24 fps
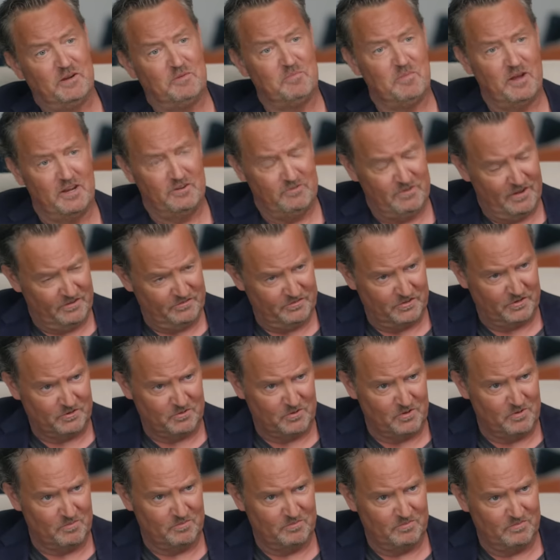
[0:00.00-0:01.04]
into my dressing
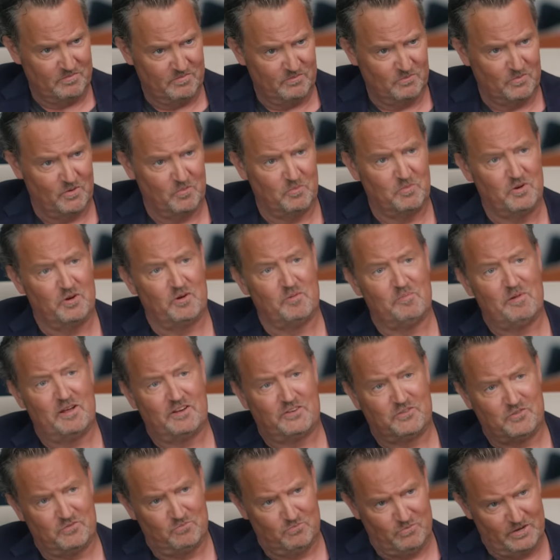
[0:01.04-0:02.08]
room when we were
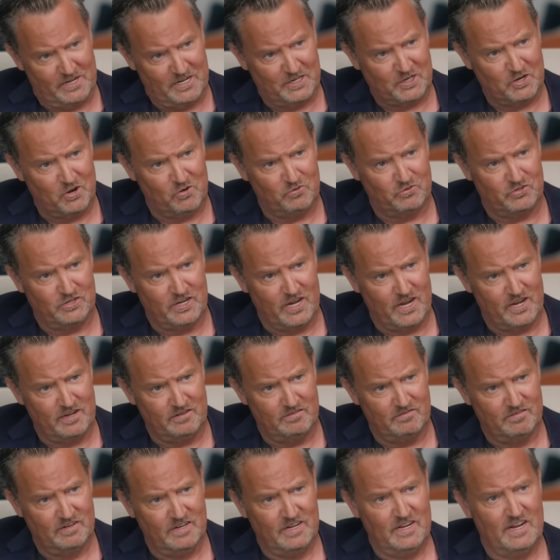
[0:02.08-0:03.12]
about to renegotiate,
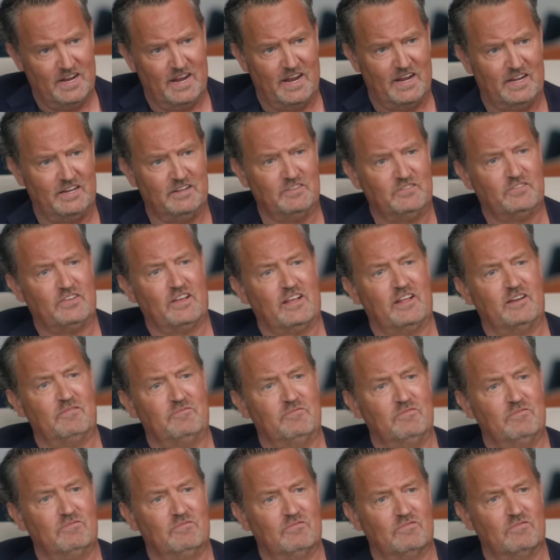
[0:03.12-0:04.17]
and he said,
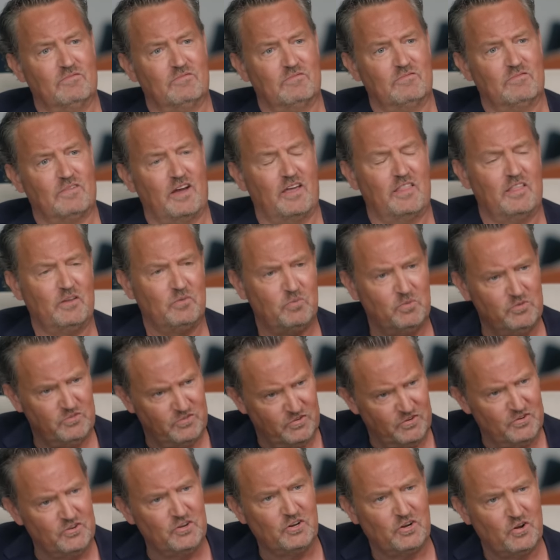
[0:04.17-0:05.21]
I think we
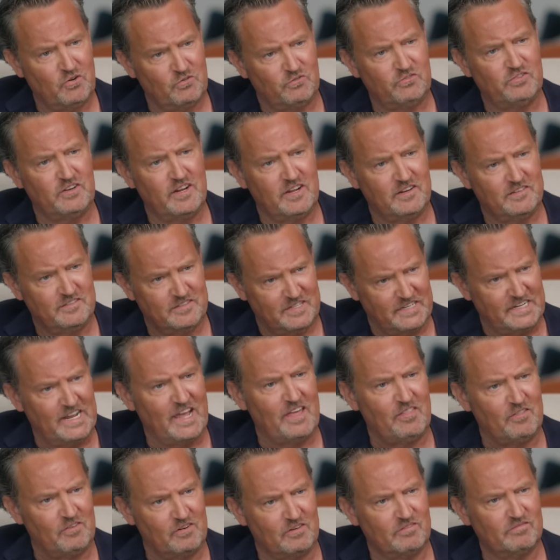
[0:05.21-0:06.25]
should negotiate
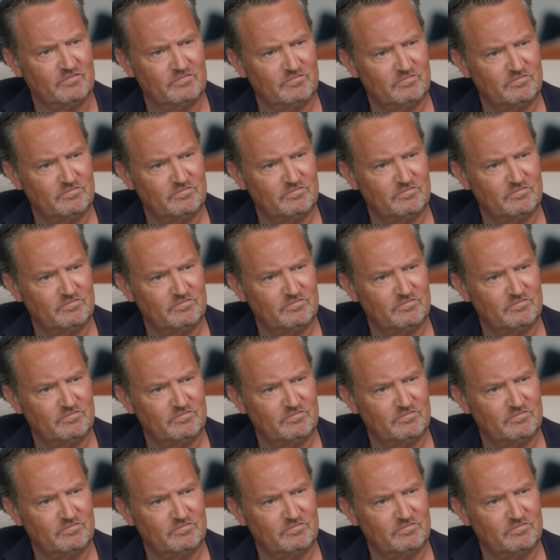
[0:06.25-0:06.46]
together.